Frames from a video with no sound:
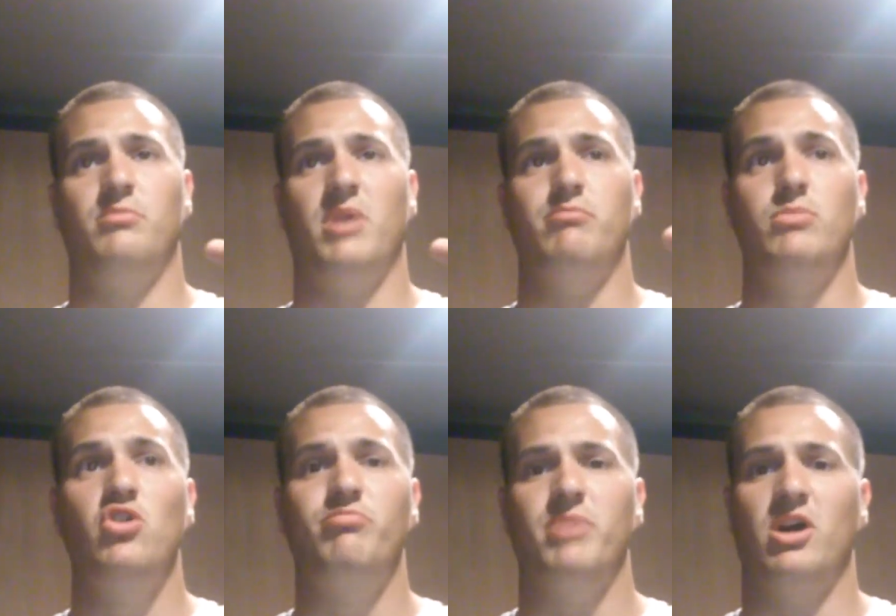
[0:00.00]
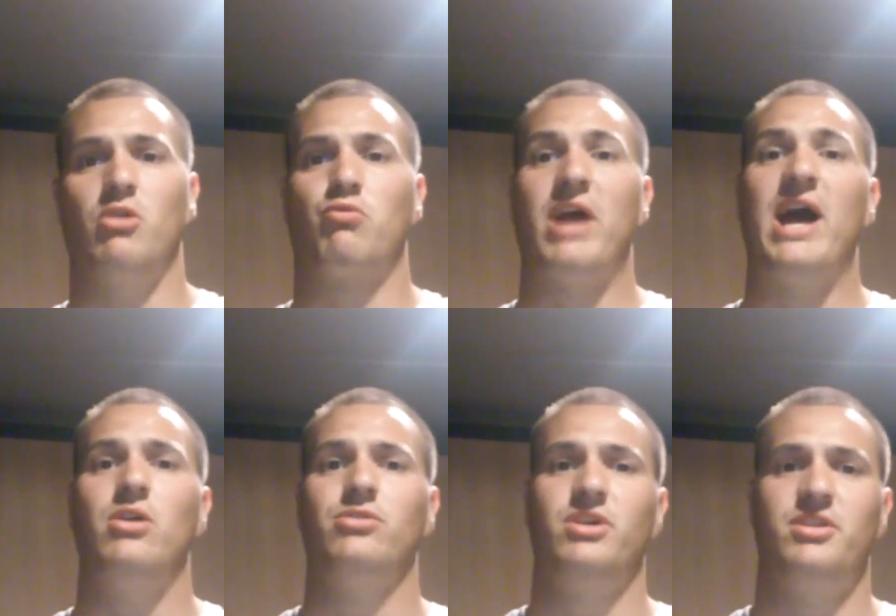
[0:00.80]
my movement
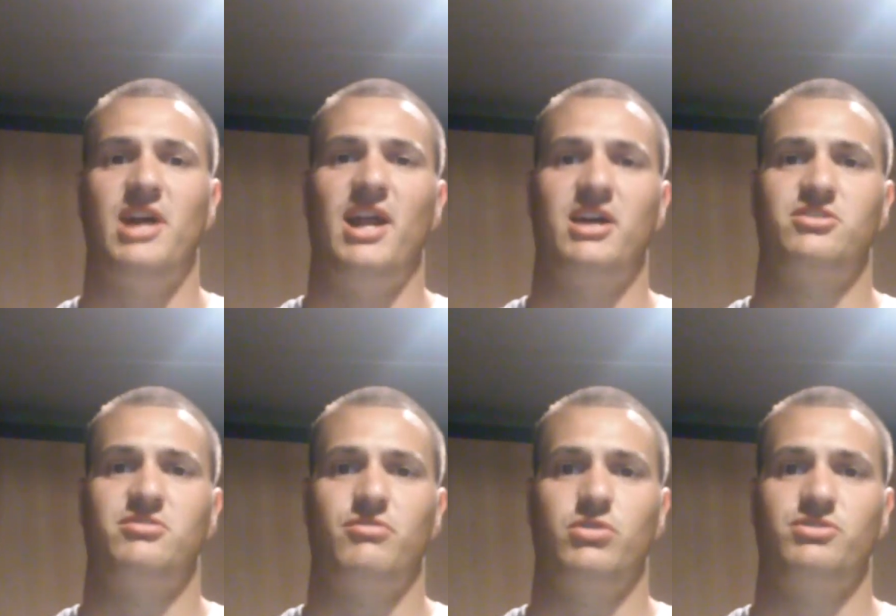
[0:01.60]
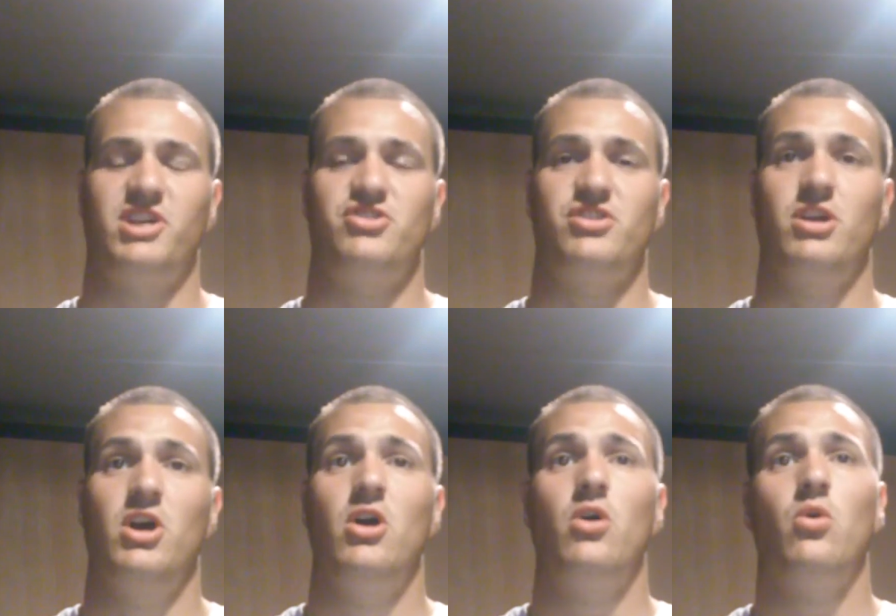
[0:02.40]
around that axis of rotation,
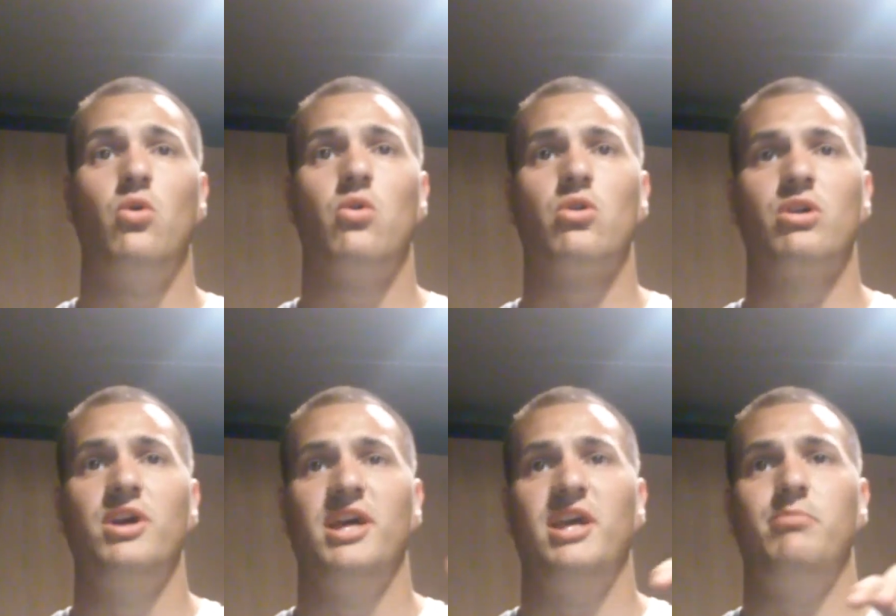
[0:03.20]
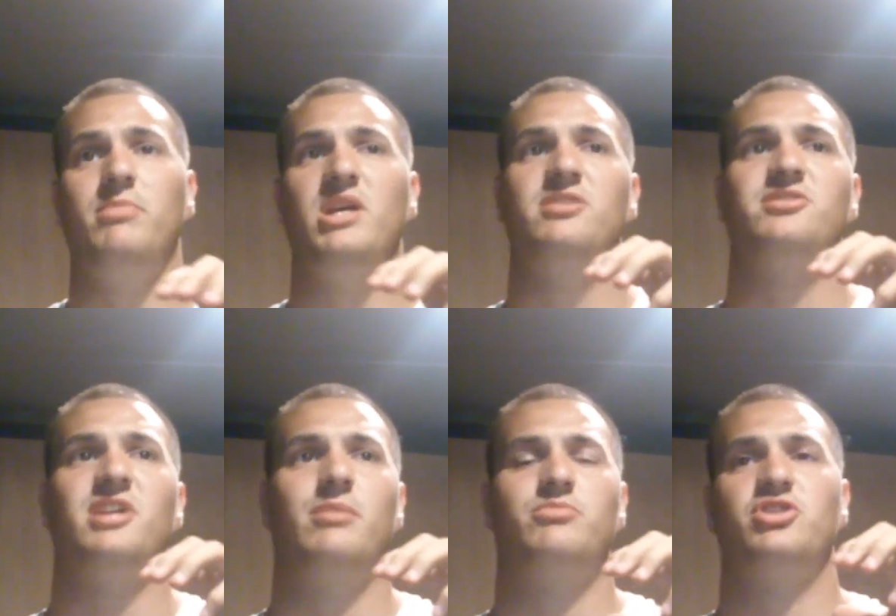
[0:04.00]
or it means
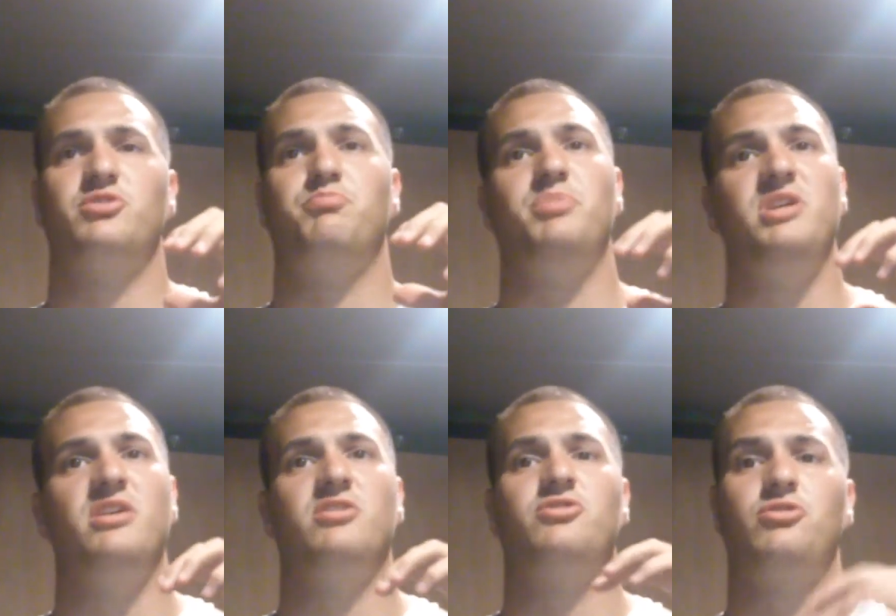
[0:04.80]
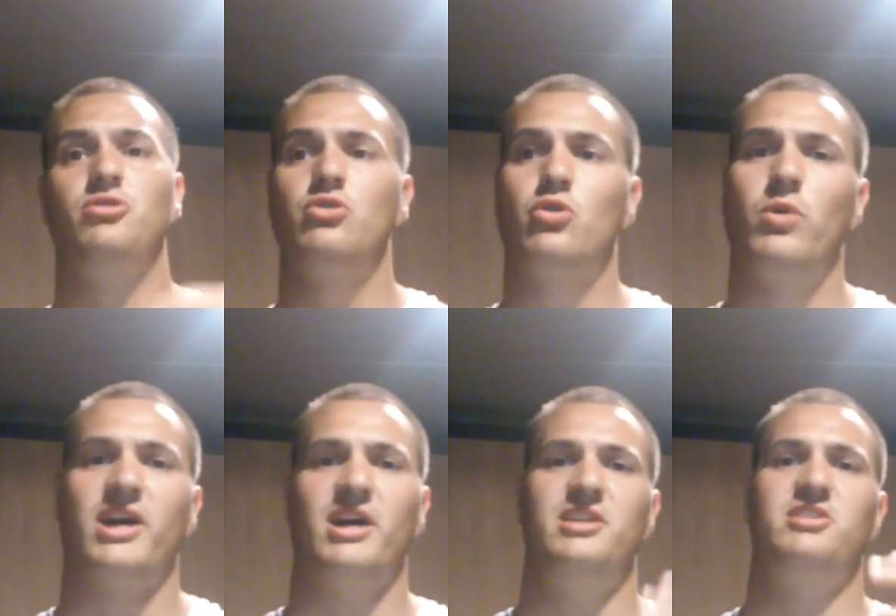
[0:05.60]
that I'm just being too
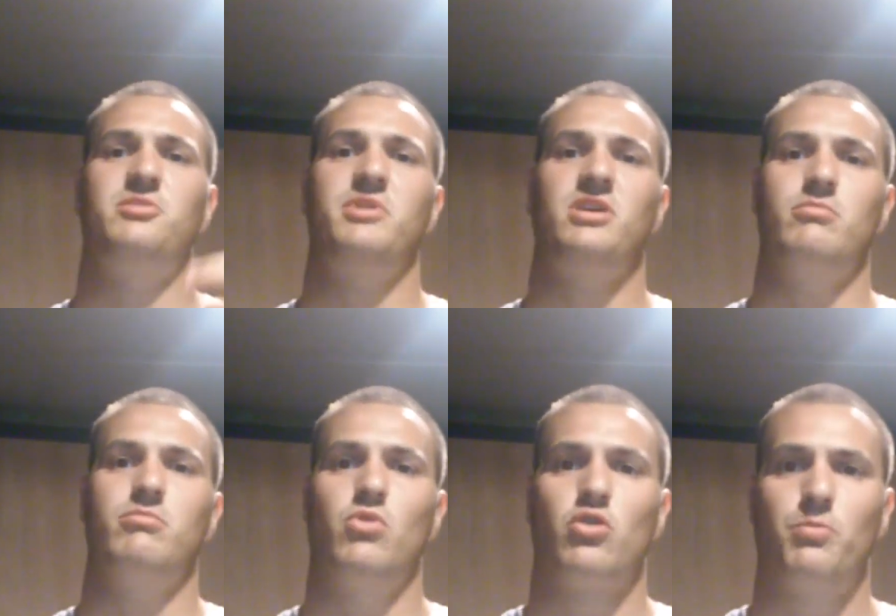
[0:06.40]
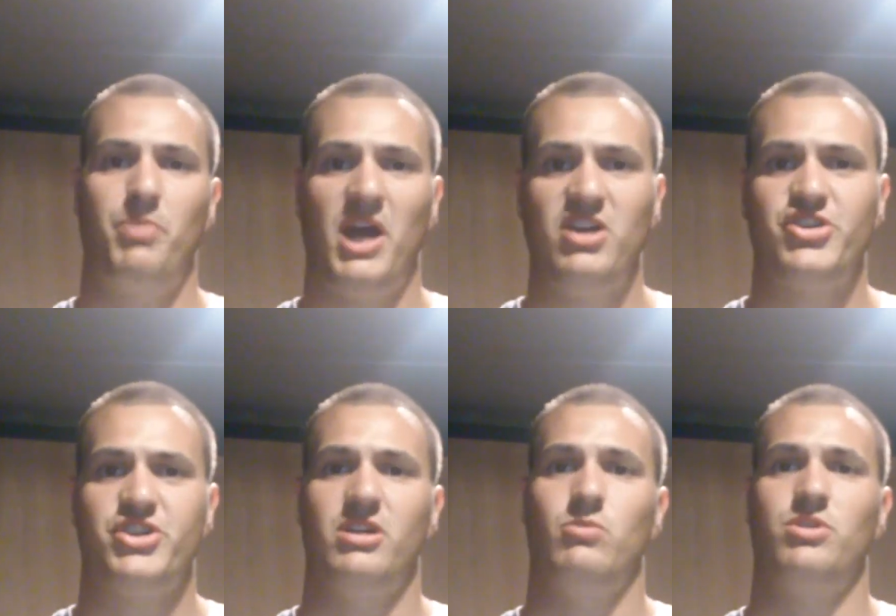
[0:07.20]
quick. I need to be more
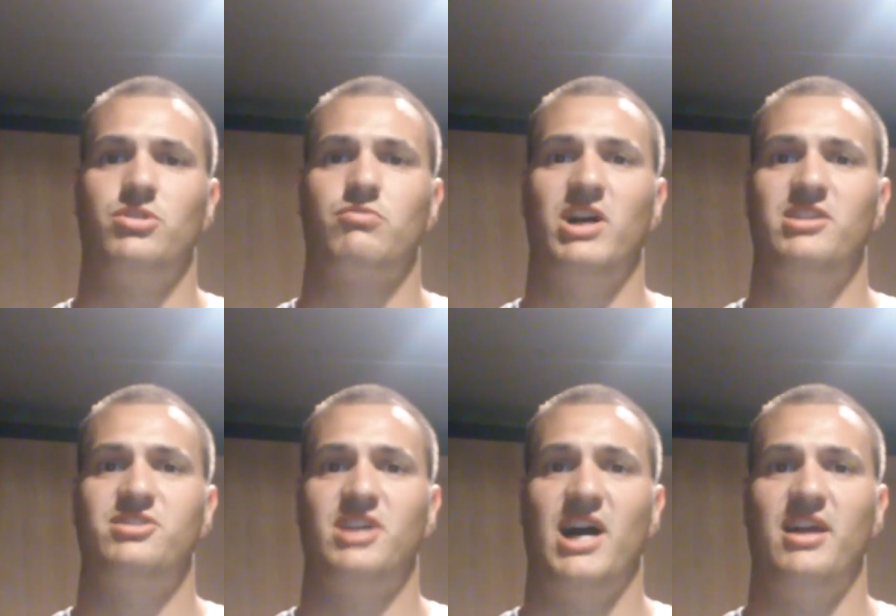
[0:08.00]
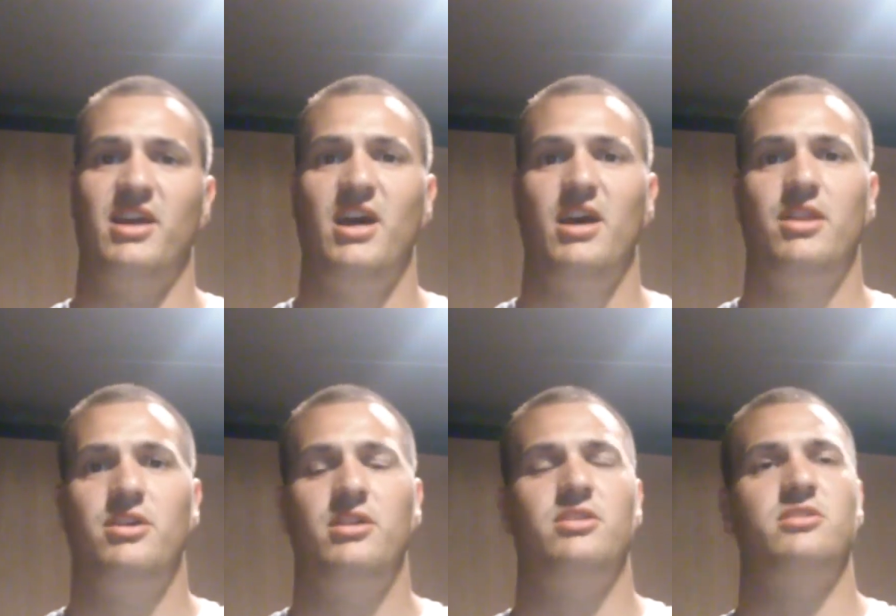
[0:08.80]
patient with the right side.
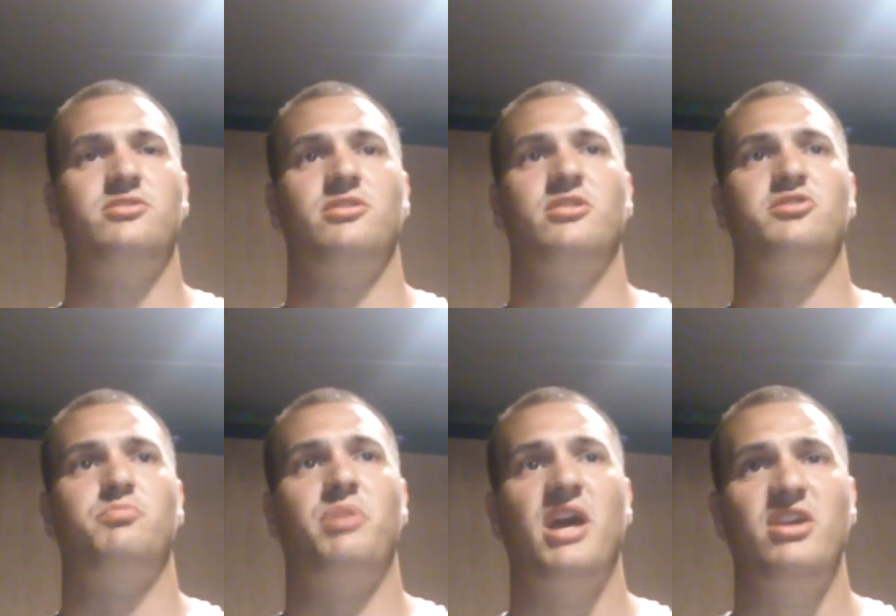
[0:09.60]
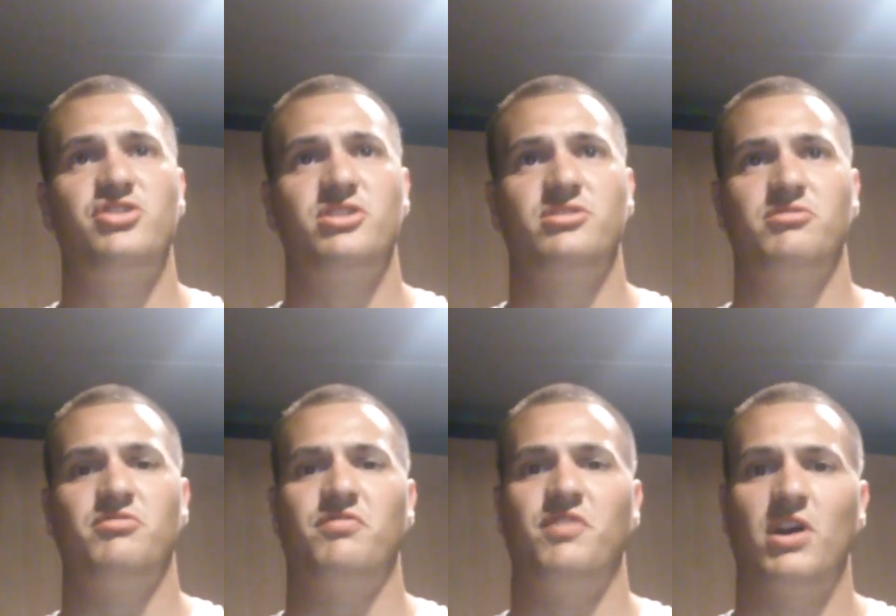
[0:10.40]
This patience is
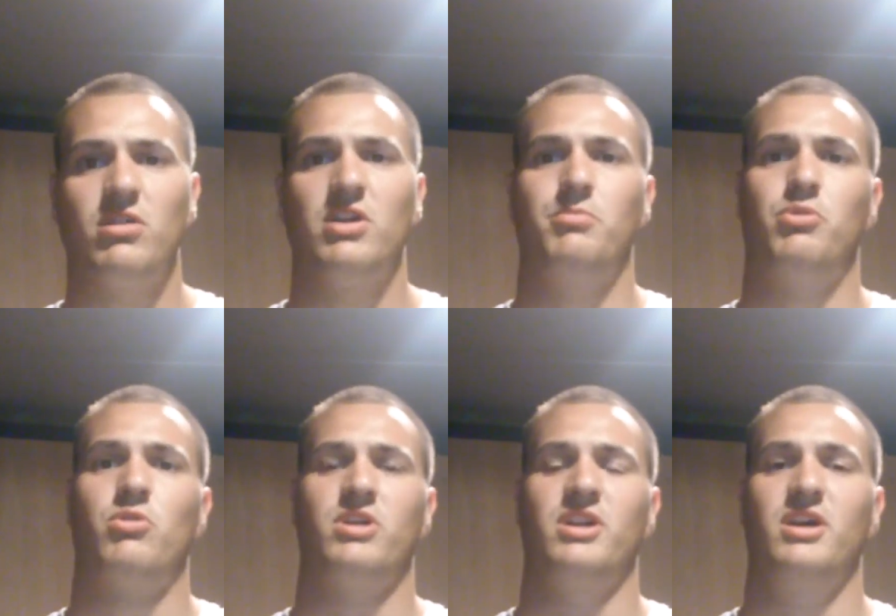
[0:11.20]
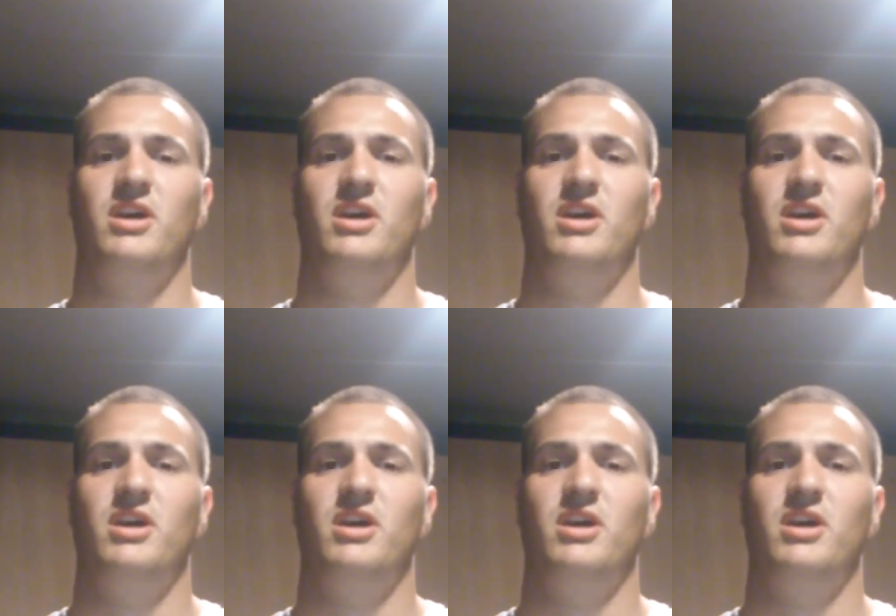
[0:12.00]
very important.